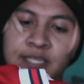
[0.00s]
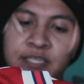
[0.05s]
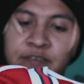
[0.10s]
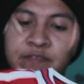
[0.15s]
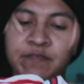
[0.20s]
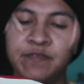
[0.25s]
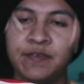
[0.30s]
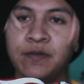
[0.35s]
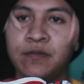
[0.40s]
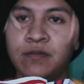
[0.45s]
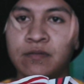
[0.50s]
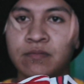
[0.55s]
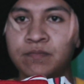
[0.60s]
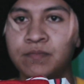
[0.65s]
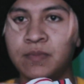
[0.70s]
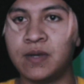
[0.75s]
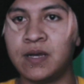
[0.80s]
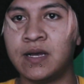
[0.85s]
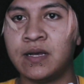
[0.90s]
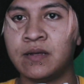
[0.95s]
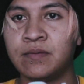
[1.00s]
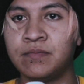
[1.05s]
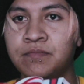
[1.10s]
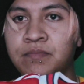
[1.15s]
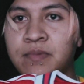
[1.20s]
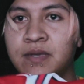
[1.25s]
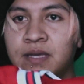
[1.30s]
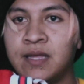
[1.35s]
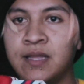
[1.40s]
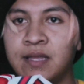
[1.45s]
actually feel
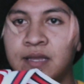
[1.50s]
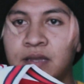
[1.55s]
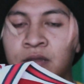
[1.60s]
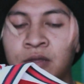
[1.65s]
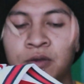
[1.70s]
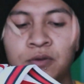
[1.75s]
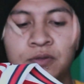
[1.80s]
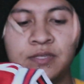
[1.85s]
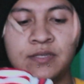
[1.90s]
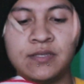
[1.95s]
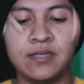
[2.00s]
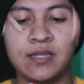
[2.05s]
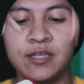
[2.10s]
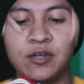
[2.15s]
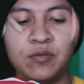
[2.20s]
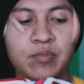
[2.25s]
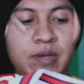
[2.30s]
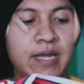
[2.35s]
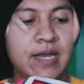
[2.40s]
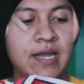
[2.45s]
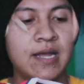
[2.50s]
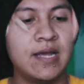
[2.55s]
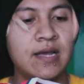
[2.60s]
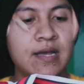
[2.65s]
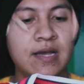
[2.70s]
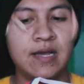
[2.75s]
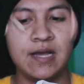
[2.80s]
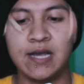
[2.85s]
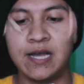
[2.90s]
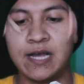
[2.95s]
it loose a little bit.
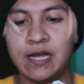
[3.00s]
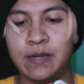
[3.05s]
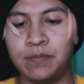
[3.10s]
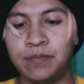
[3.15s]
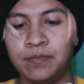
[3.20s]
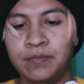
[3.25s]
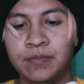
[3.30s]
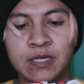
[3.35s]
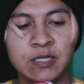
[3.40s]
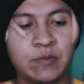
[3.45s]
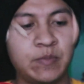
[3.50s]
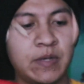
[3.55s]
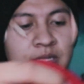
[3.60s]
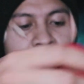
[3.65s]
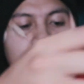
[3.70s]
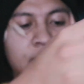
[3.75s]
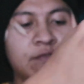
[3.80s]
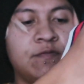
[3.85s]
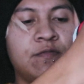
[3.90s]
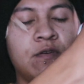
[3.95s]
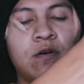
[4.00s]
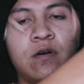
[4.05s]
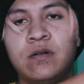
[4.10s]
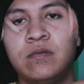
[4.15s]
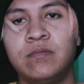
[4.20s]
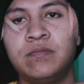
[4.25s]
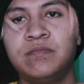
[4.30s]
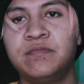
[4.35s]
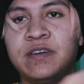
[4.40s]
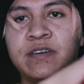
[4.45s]
Expect it to
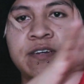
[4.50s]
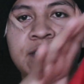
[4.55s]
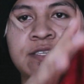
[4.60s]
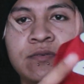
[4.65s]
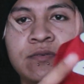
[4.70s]
fall very